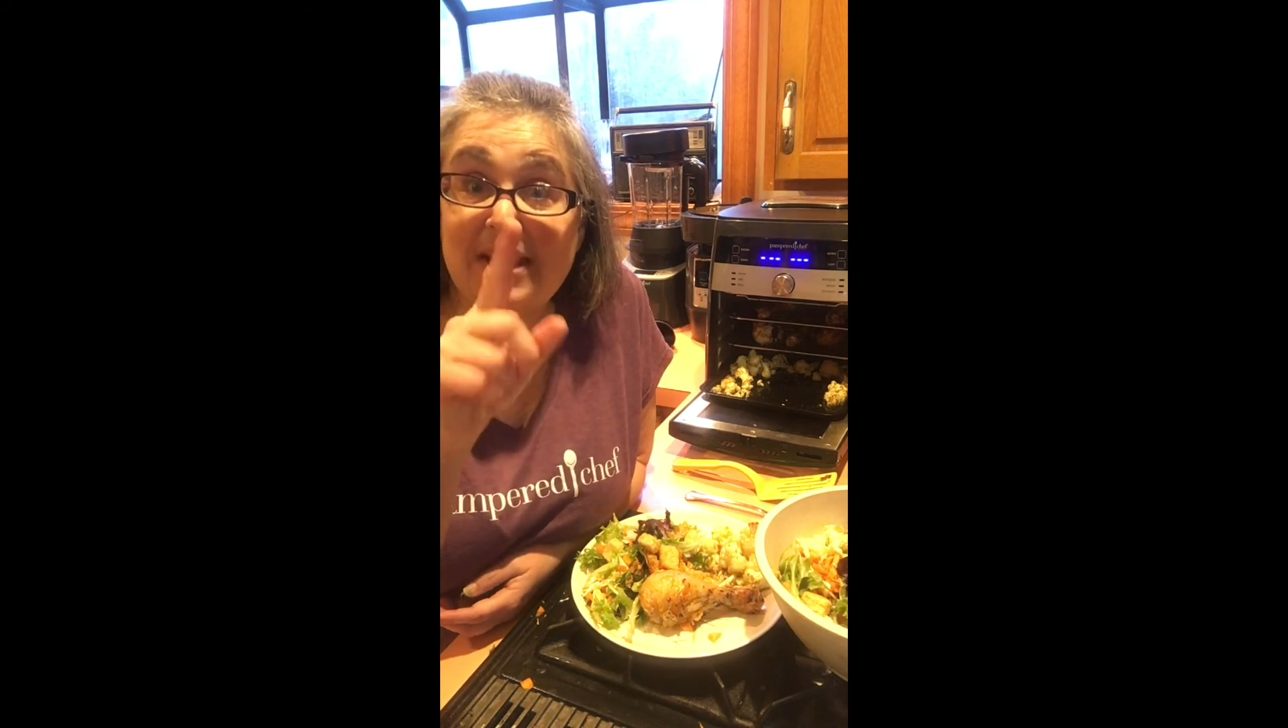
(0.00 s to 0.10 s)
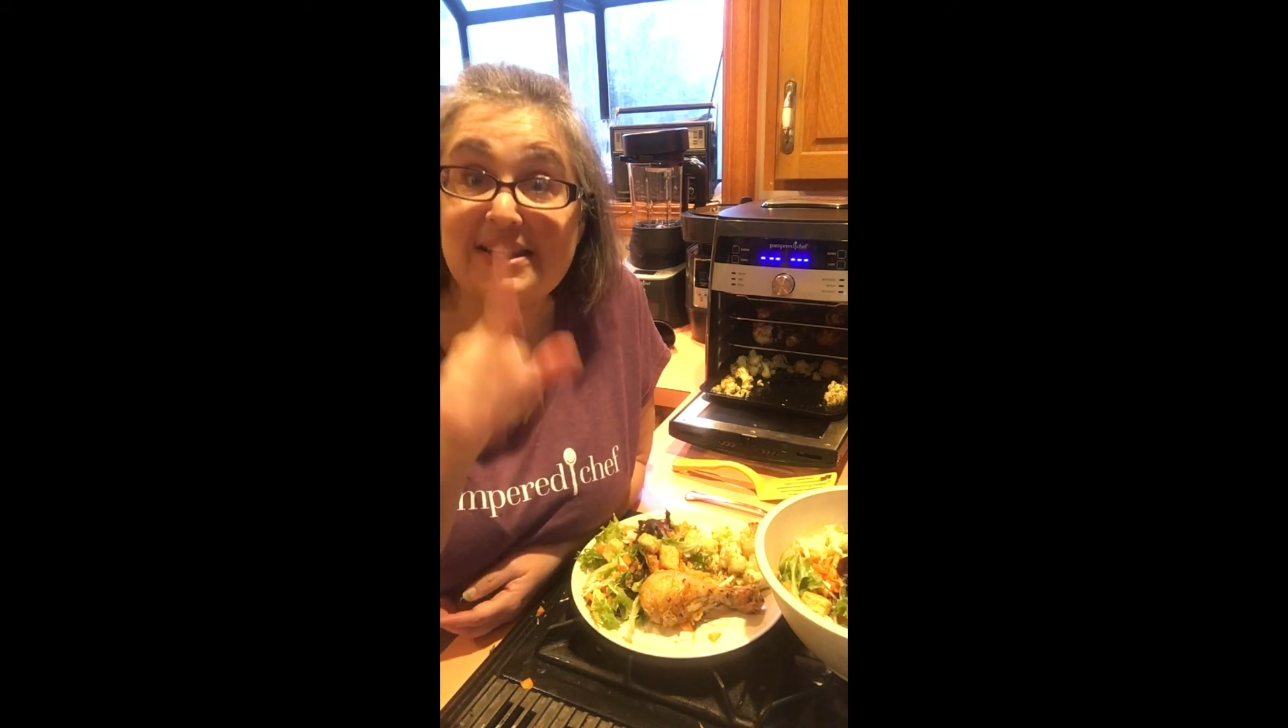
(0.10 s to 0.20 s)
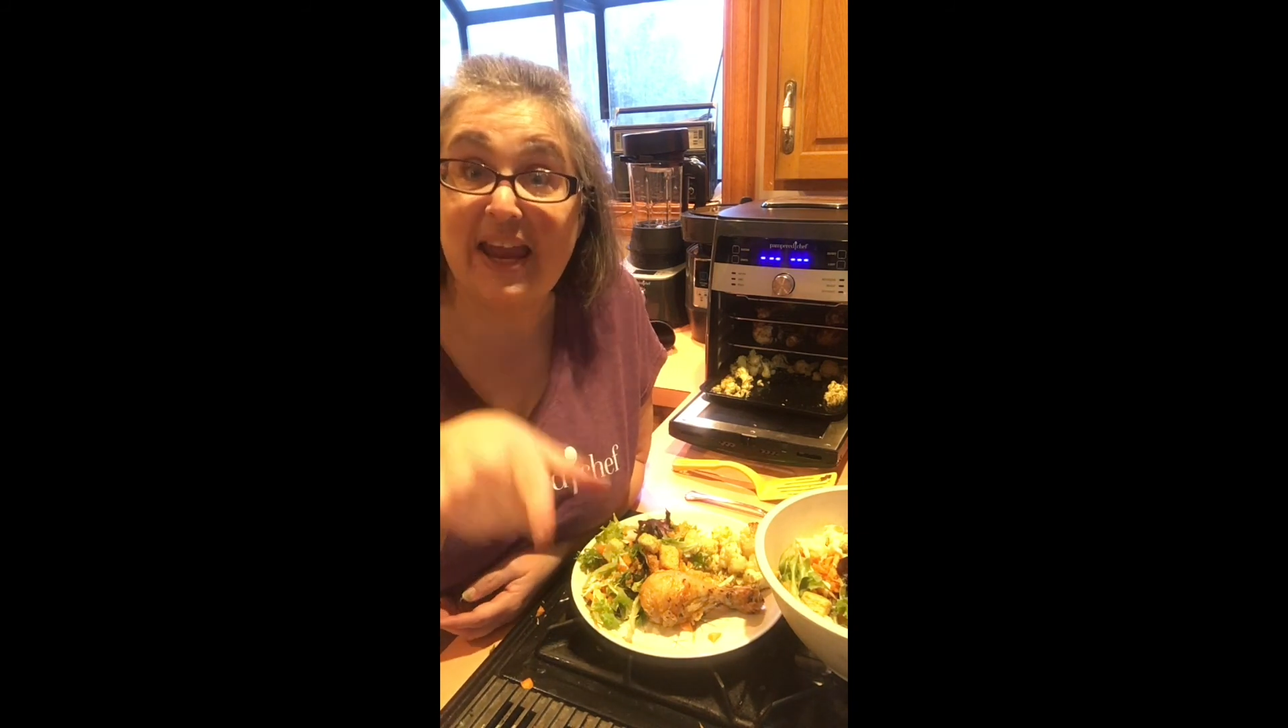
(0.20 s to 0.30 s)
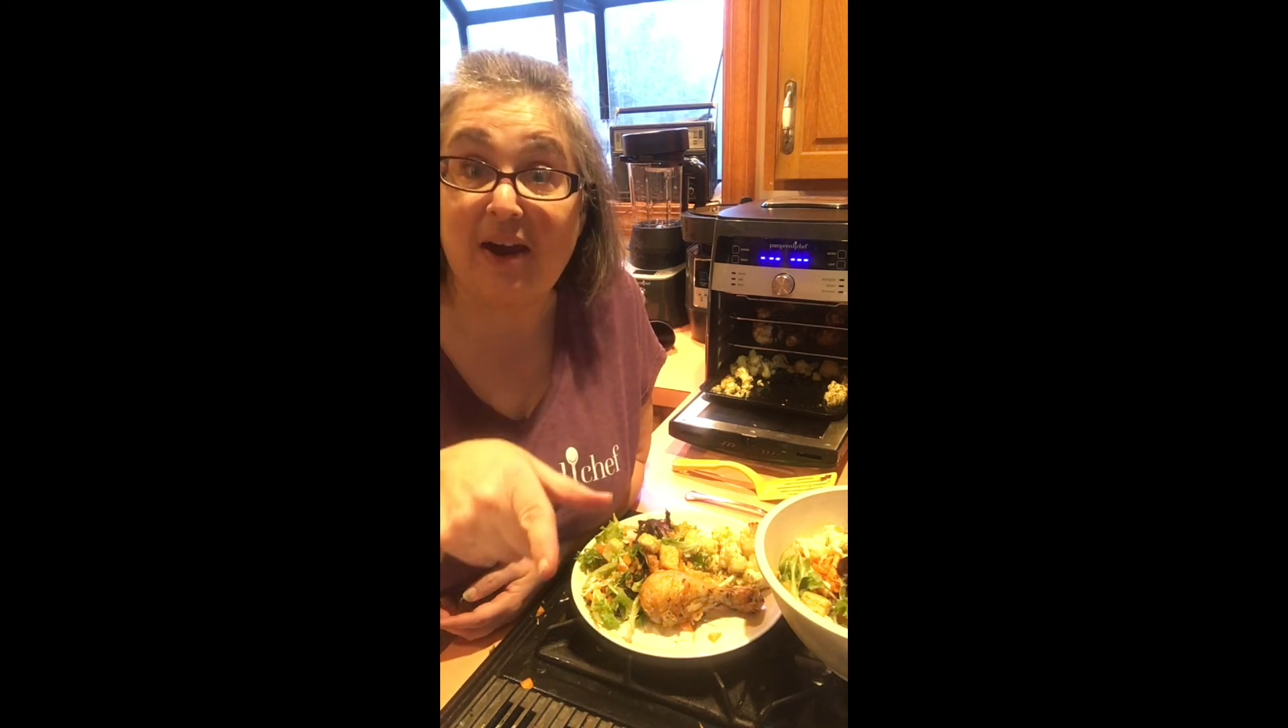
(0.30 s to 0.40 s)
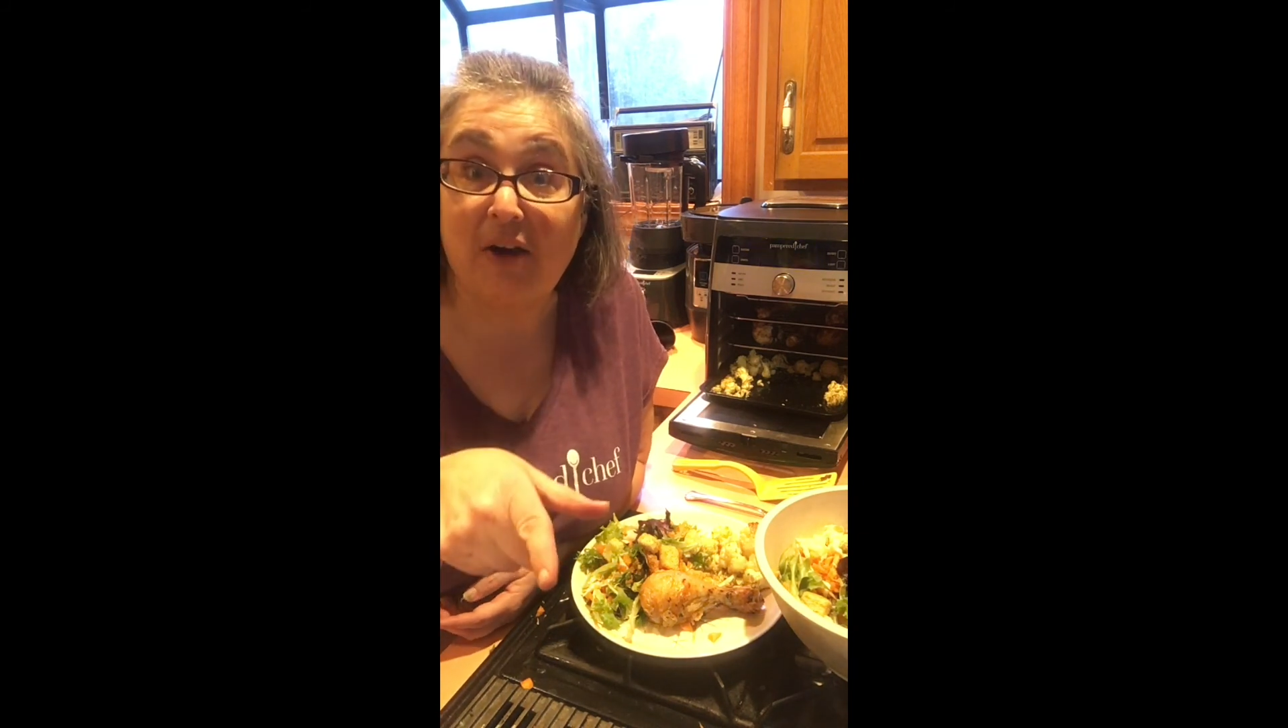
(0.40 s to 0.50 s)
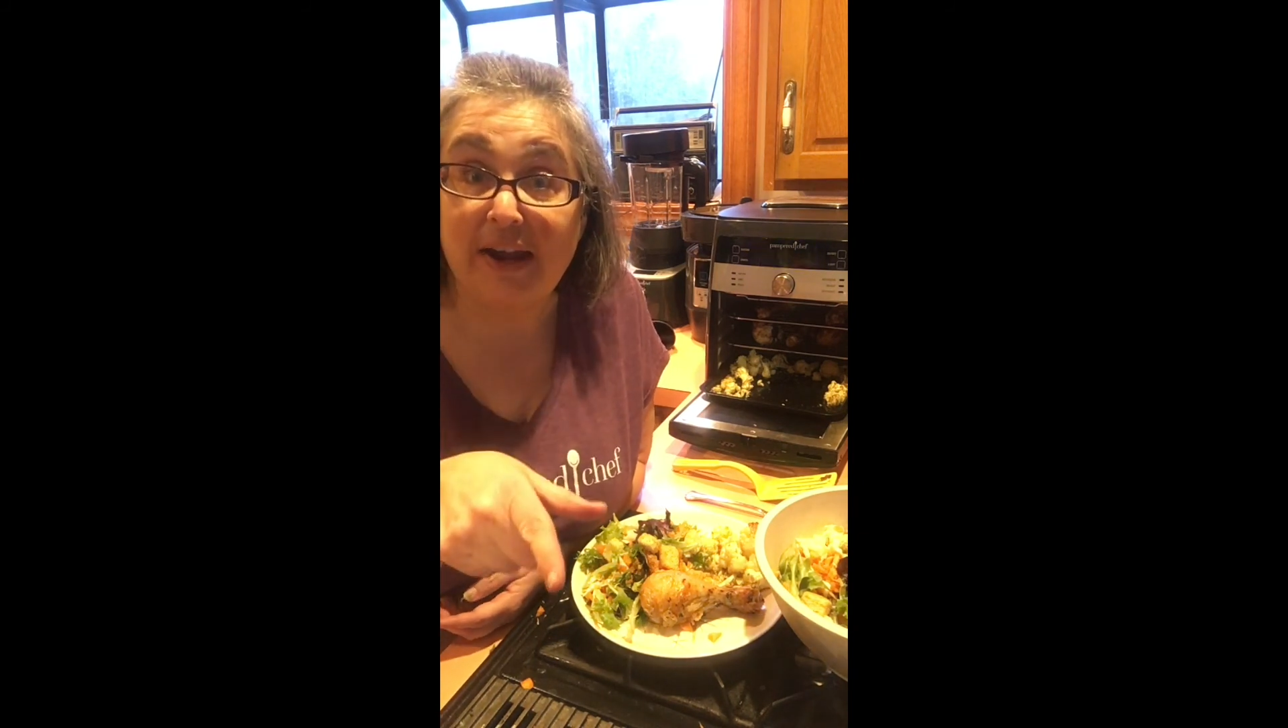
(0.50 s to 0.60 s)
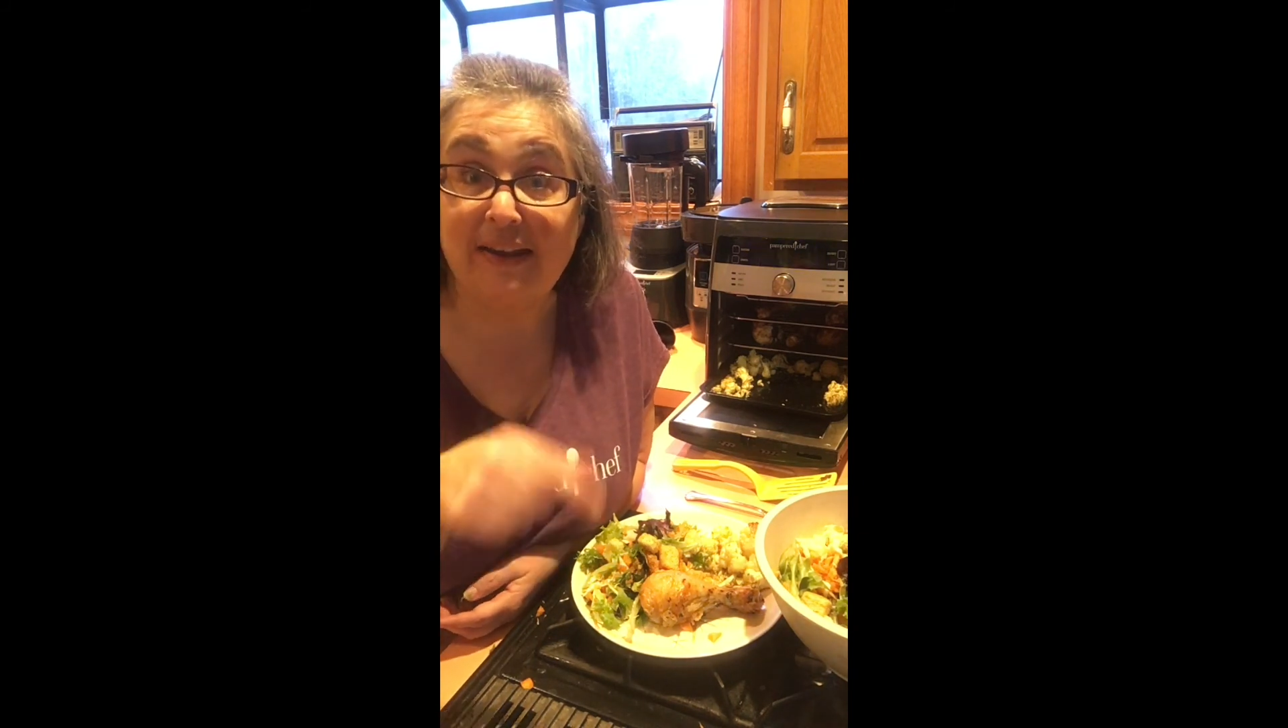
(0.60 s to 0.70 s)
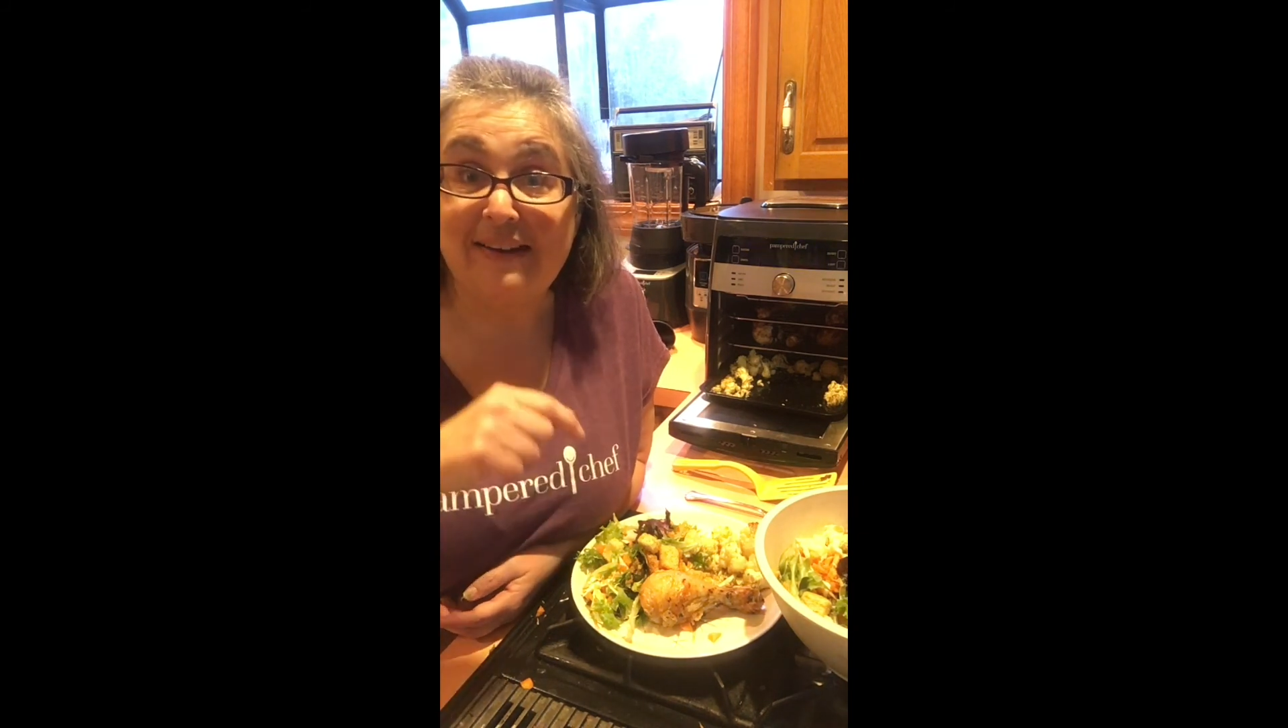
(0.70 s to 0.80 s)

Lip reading: is caring.